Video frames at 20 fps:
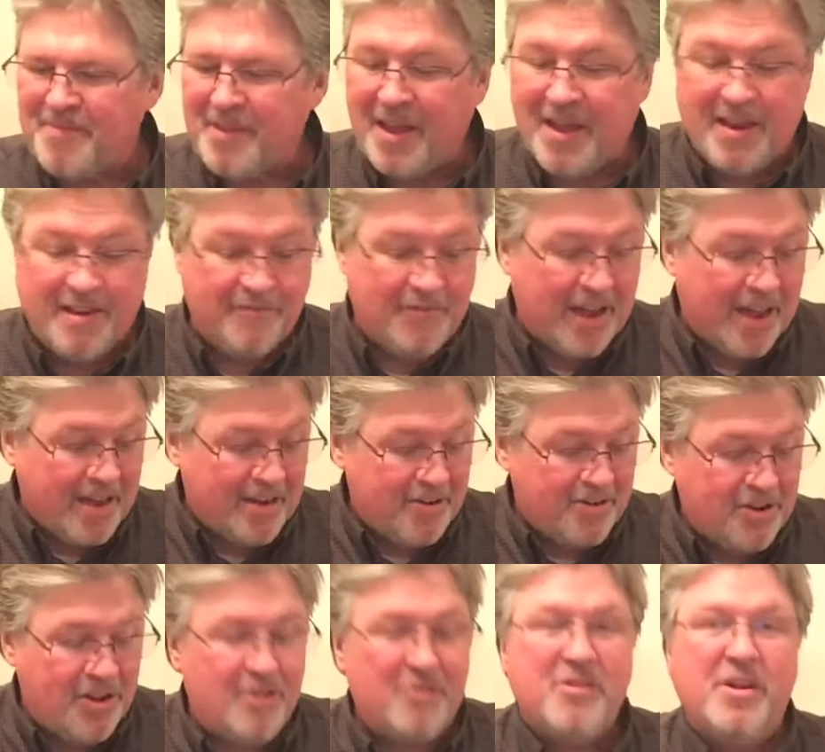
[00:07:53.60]
And if
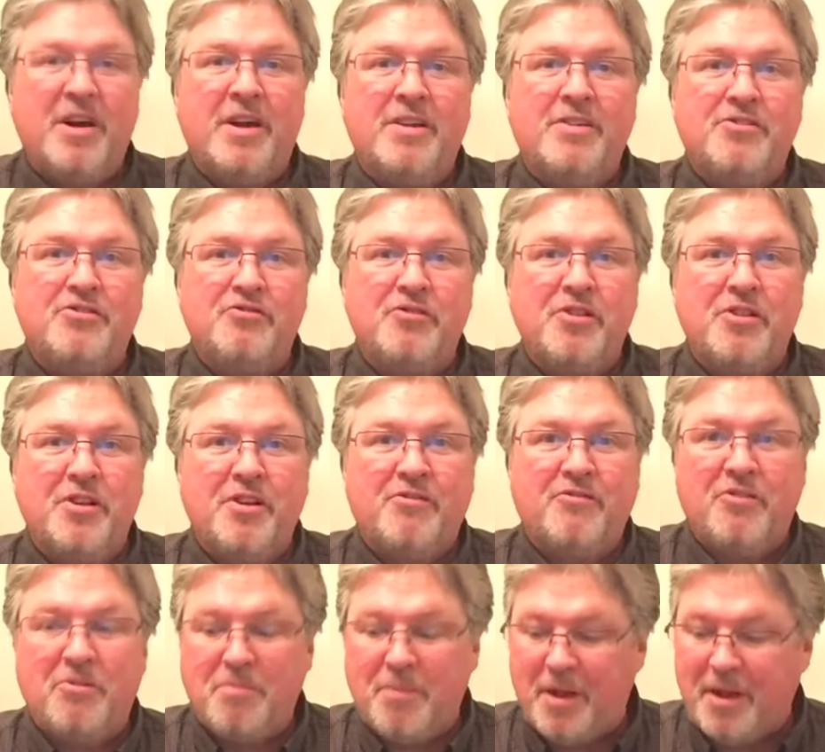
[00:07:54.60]
that donut is filling
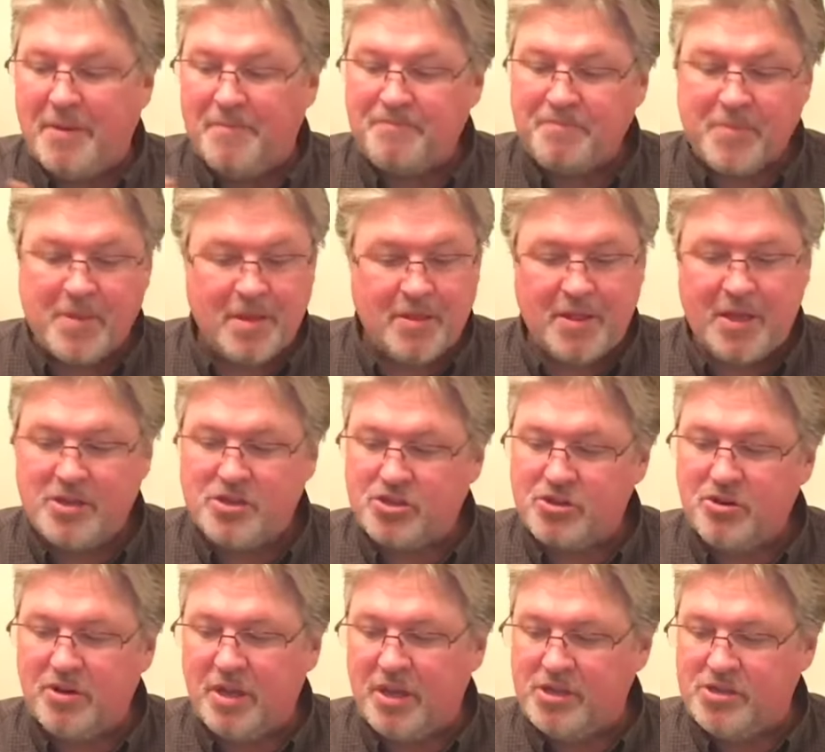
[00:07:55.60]
for me, these
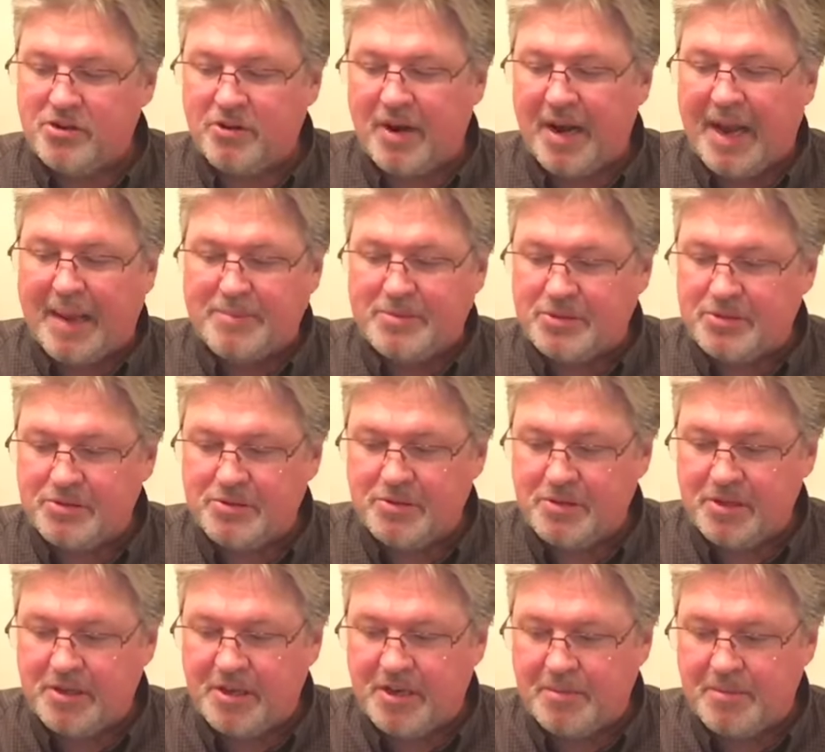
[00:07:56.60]
cookies are
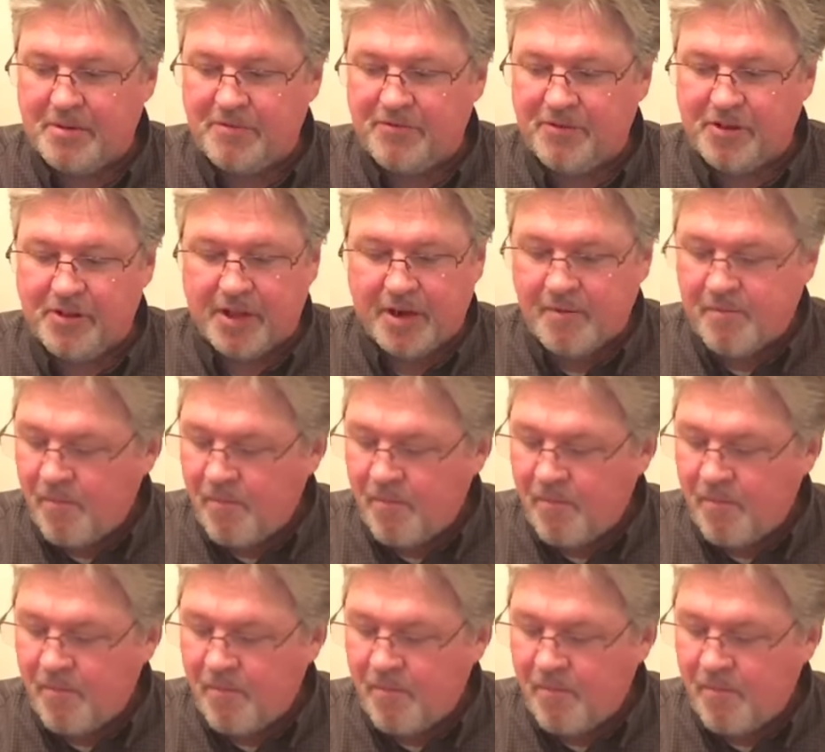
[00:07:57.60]
absolutely going to be filling.